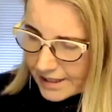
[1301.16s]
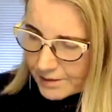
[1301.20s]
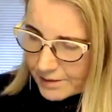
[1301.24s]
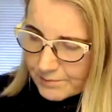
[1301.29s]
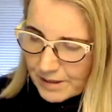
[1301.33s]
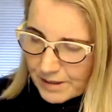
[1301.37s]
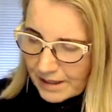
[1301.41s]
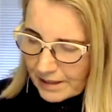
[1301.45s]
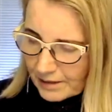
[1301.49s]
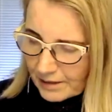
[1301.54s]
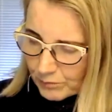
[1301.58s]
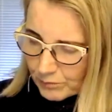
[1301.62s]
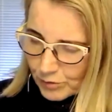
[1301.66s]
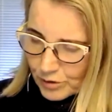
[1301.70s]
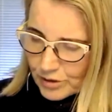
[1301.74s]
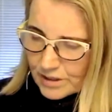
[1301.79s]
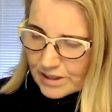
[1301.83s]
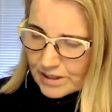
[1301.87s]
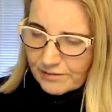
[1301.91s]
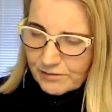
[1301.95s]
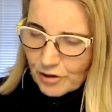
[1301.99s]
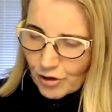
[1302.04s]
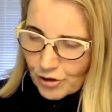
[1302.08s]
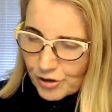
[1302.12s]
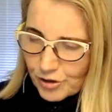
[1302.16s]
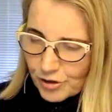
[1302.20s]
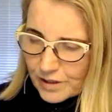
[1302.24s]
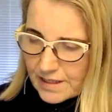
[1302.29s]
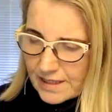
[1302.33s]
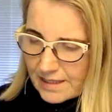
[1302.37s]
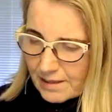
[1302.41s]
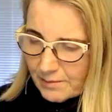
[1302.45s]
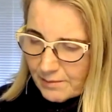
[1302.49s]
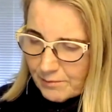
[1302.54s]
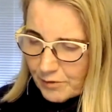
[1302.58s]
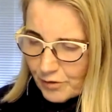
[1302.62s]
to Megan Woods. I've noted
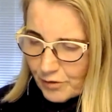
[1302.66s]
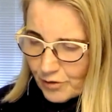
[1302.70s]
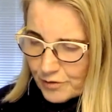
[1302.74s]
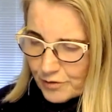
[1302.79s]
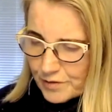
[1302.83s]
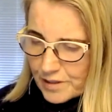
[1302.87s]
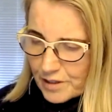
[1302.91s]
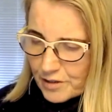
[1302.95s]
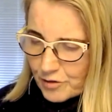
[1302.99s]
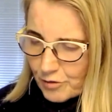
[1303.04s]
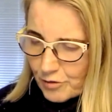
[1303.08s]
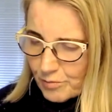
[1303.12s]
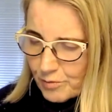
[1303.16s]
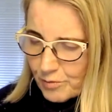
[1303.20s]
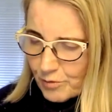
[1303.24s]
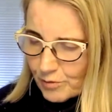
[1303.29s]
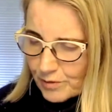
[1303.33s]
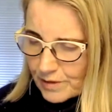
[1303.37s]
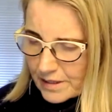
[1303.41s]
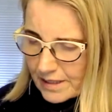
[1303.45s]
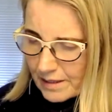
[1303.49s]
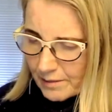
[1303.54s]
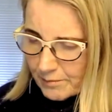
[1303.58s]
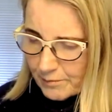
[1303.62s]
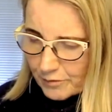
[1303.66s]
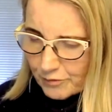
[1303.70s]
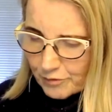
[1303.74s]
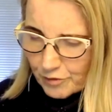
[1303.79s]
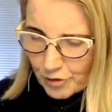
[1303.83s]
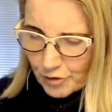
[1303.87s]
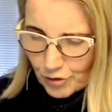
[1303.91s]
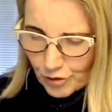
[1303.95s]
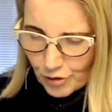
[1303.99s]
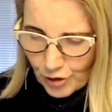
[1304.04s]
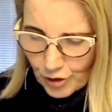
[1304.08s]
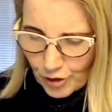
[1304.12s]
some of those in the report, some of
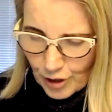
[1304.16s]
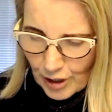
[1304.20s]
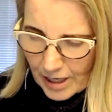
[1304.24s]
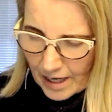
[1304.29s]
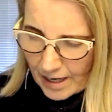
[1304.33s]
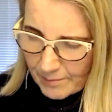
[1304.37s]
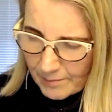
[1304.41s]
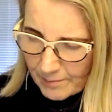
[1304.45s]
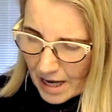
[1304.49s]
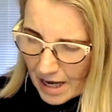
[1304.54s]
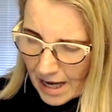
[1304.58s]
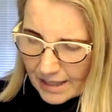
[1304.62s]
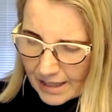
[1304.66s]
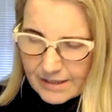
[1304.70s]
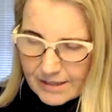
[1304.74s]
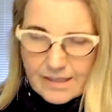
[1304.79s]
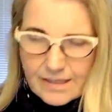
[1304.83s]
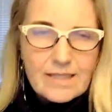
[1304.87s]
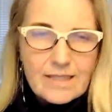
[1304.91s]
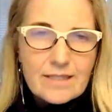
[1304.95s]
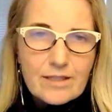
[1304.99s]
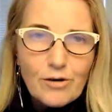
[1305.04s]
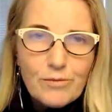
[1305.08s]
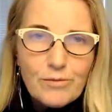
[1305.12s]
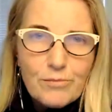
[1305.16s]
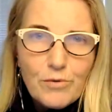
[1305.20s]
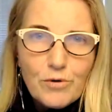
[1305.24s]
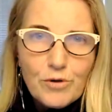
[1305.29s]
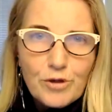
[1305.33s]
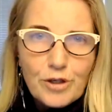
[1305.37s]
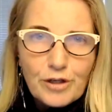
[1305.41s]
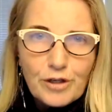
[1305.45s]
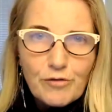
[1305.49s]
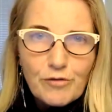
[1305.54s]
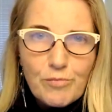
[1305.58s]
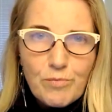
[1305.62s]
her answers on
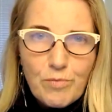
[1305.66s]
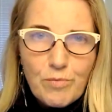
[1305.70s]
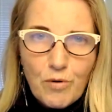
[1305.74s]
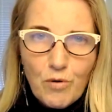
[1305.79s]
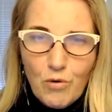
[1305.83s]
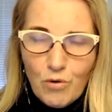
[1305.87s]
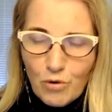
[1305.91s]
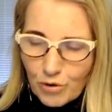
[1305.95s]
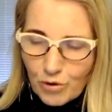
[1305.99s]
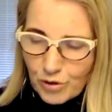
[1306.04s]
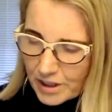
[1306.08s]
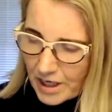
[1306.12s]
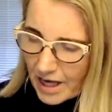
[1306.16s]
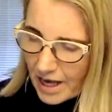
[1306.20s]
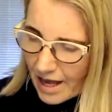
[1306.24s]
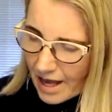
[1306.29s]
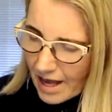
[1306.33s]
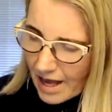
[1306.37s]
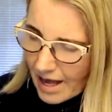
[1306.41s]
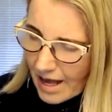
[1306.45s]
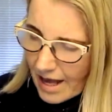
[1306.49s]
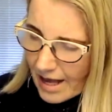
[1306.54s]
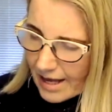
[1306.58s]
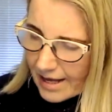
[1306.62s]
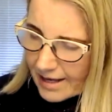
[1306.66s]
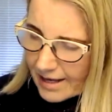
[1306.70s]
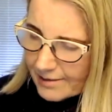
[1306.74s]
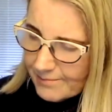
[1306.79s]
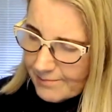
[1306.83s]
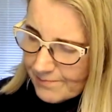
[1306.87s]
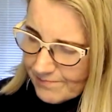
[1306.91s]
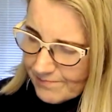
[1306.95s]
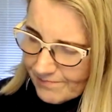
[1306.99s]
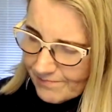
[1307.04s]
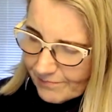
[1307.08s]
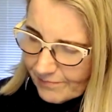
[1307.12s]
Morning Report.
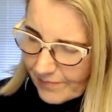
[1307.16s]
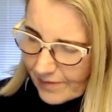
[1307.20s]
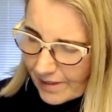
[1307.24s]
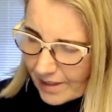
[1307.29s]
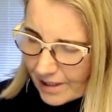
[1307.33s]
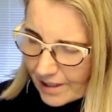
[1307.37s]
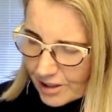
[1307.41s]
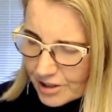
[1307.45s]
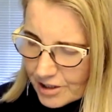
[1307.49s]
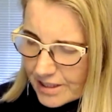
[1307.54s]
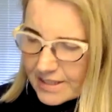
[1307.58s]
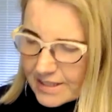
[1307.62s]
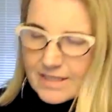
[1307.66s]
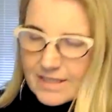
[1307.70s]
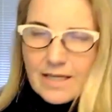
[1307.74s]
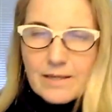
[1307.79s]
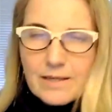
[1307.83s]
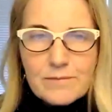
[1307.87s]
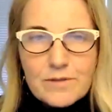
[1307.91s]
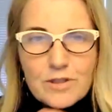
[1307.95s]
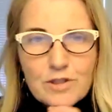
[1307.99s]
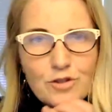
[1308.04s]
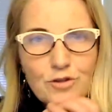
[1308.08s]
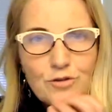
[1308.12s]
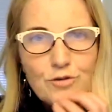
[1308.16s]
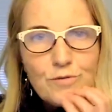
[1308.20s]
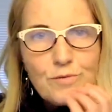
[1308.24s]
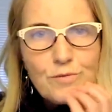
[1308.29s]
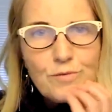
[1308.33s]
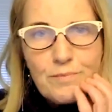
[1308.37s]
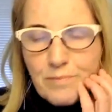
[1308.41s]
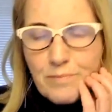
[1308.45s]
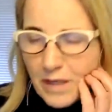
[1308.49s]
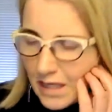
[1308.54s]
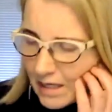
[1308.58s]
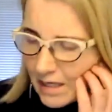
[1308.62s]
She seems to
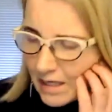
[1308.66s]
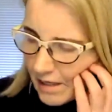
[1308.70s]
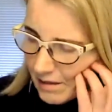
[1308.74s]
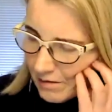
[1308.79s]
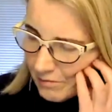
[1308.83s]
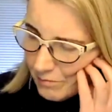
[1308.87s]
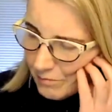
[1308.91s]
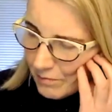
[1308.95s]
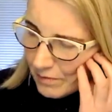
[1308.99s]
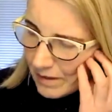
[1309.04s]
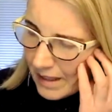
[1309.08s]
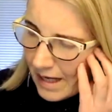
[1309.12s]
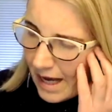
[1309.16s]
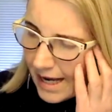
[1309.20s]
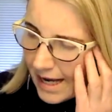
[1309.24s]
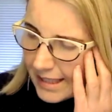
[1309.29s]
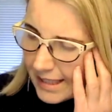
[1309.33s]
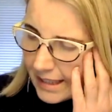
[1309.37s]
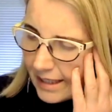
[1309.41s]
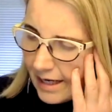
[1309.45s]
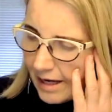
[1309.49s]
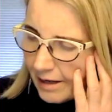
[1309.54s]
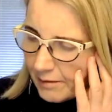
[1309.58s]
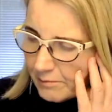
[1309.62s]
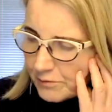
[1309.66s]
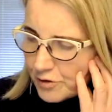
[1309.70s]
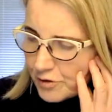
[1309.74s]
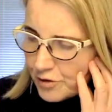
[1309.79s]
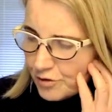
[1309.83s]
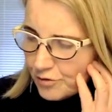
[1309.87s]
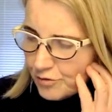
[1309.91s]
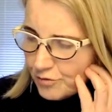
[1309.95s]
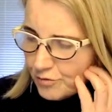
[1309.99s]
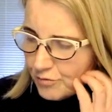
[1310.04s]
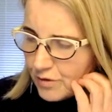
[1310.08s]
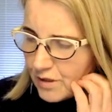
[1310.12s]
be lining up
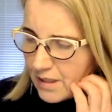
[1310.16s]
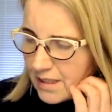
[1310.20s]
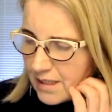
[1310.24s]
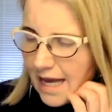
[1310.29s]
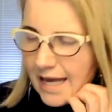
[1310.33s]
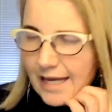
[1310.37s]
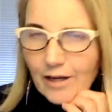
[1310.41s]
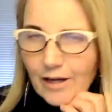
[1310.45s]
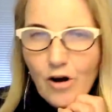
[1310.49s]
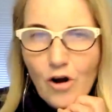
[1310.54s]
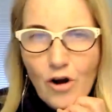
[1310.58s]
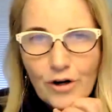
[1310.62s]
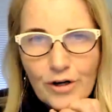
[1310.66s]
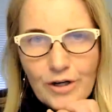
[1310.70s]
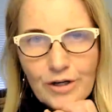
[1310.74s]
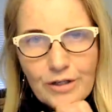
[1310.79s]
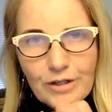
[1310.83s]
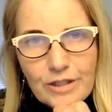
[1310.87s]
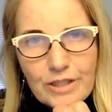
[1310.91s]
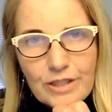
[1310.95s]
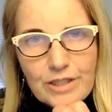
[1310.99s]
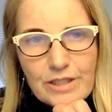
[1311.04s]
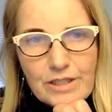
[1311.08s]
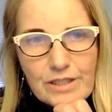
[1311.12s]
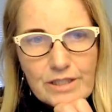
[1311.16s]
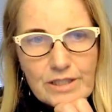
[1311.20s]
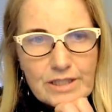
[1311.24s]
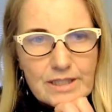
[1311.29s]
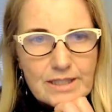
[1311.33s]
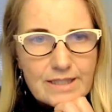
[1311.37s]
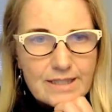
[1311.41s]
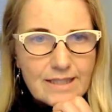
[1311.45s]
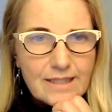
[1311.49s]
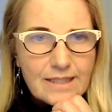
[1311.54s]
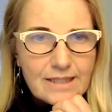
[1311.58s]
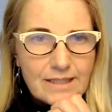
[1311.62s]
to take on
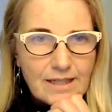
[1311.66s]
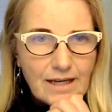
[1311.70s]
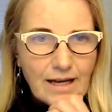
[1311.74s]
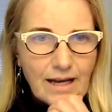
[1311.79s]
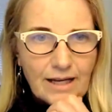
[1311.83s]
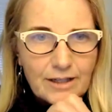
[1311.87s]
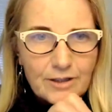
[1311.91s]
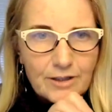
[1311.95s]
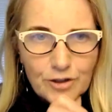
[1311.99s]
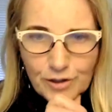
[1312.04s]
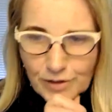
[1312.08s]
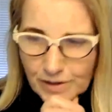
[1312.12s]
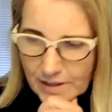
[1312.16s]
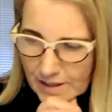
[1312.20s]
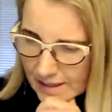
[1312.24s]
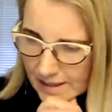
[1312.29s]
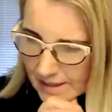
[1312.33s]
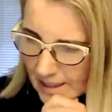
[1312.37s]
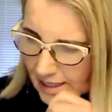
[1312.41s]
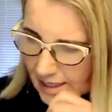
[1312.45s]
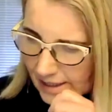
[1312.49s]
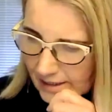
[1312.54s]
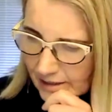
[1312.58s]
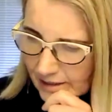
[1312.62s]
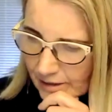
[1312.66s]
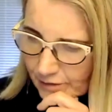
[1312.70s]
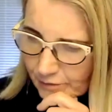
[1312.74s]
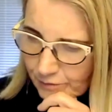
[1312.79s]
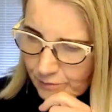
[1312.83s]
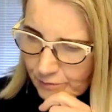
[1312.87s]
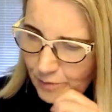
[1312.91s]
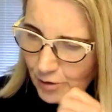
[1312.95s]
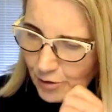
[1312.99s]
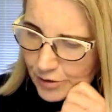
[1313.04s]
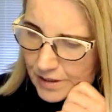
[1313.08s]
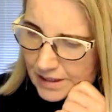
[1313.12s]
Jacinda Ardern's title of
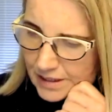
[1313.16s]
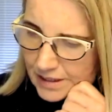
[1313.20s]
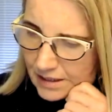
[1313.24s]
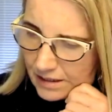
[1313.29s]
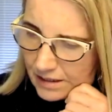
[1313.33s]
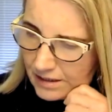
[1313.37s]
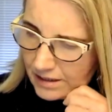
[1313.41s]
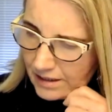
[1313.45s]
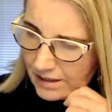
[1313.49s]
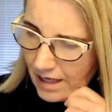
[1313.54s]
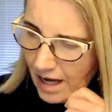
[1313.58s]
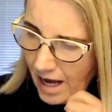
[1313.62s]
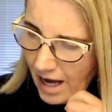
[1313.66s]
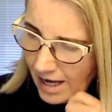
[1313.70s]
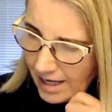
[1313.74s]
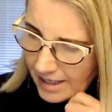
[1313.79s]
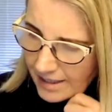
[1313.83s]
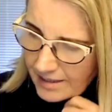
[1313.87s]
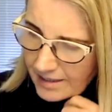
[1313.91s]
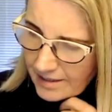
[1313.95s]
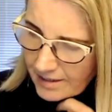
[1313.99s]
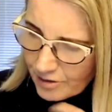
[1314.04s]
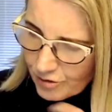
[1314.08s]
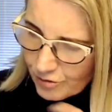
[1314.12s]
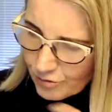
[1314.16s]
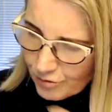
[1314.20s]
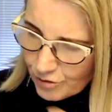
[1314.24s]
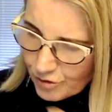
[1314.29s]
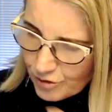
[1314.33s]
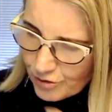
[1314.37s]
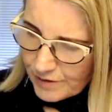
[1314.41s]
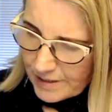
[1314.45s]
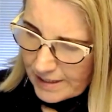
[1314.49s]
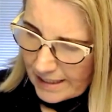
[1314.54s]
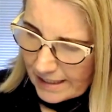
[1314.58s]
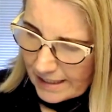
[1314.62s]
most lies to
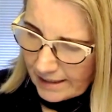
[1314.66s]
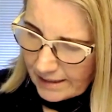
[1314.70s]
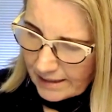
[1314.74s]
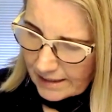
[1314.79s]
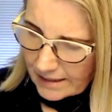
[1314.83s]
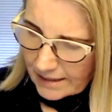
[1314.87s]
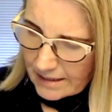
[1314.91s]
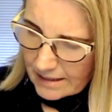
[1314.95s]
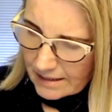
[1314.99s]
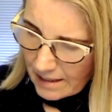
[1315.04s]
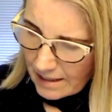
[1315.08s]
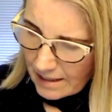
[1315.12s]
New Zealanders.